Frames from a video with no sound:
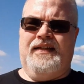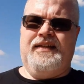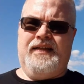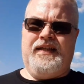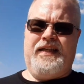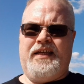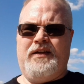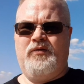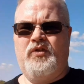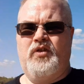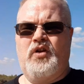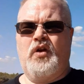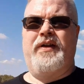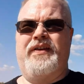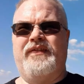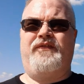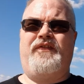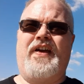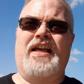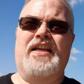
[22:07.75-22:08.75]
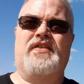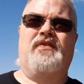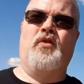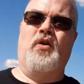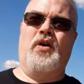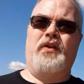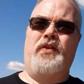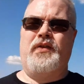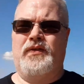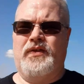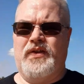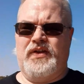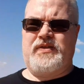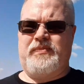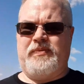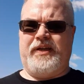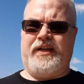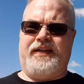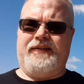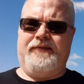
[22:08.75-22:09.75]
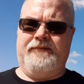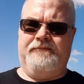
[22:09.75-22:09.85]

And we'll go ahead and fast forward through this bit.